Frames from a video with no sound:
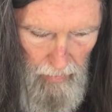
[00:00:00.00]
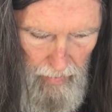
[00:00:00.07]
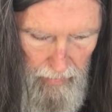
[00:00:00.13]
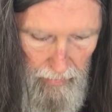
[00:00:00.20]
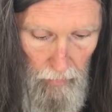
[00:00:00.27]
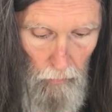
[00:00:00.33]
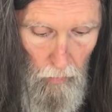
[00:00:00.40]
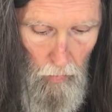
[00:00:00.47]
I
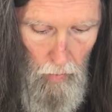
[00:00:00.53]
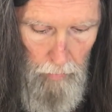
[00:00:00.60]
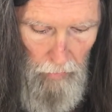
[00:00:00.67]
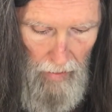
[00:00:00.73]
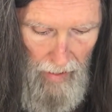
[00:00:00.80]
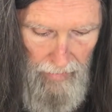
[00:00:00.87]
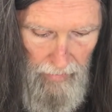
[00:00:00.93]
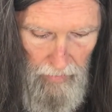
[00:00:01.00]
didn't grow up
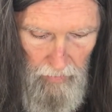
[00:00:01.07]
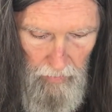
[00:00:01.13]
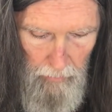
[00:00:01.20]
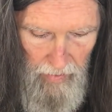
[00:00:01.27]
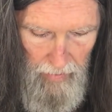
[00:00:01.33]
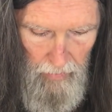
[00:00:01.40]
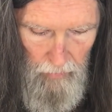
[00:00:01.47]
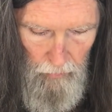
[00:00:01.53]
liking
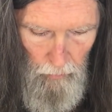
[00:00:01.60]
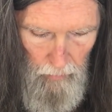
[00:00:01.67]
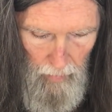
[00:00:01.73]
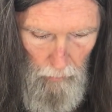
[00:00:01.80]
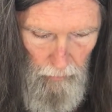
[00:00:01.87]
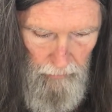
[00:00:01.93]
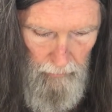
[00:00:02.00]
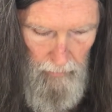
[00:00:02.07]
tomatoes when I
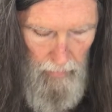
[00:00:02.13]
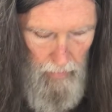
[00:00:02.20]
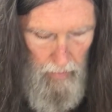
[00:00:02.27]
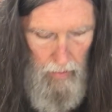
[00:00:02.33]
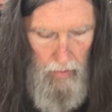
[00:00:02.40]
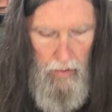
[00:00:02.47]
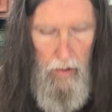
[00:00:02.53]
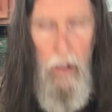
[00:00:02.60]
was a
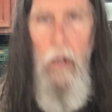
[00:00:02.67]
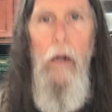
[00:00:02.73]
kid.